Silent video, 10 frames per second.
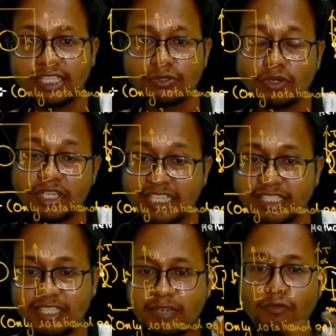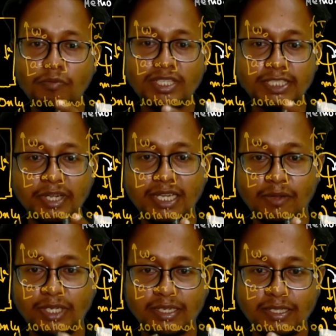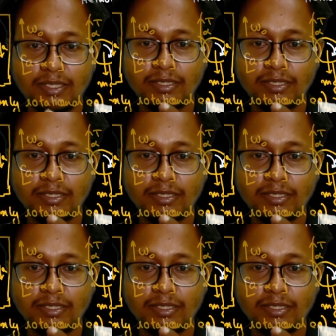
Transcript: There is no translational movement separately out here.